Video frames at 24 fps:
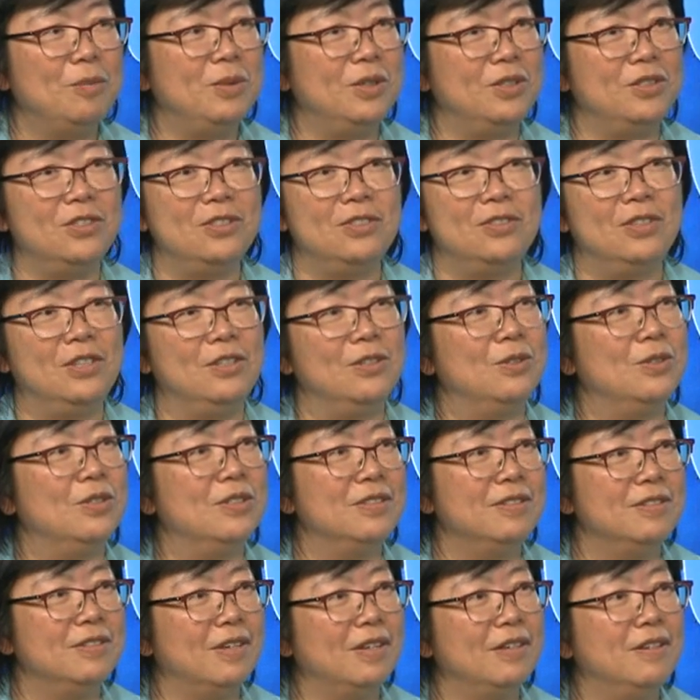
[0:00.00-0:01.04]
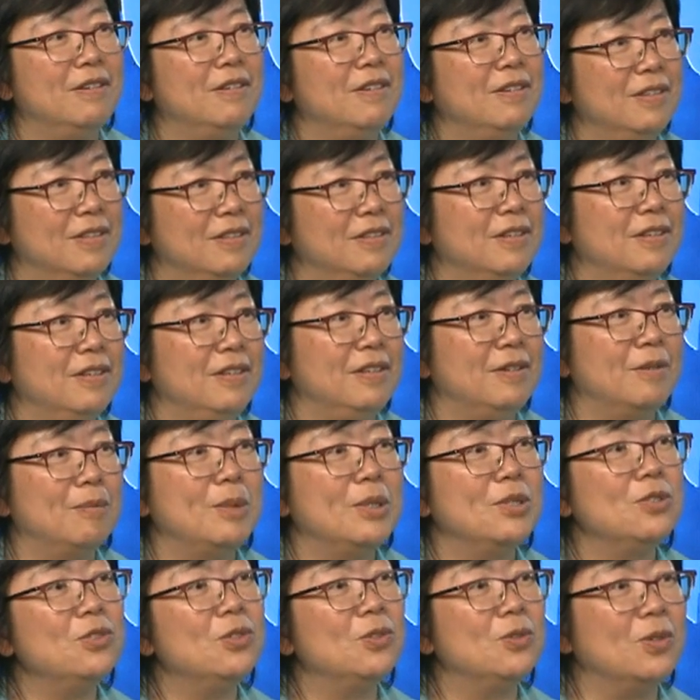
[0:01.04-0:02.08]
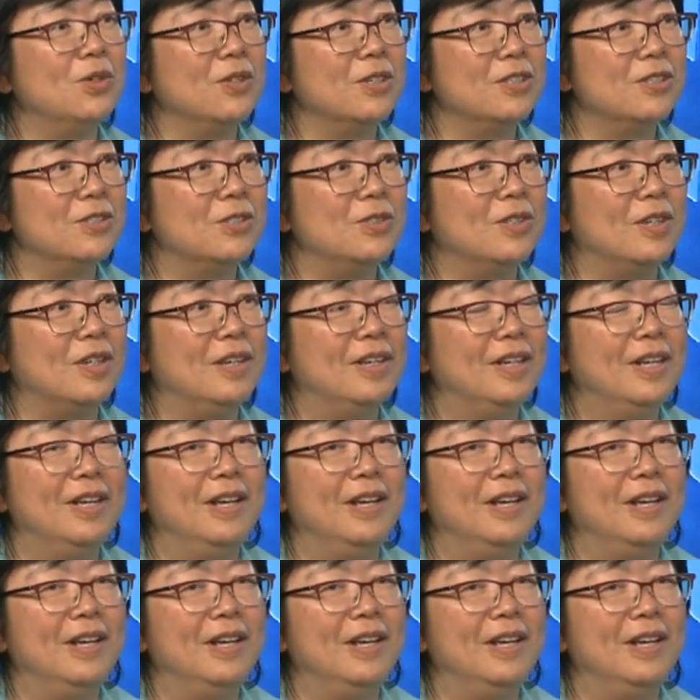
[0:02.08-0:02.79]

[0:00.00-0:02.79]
which there is none in the Western orchestra.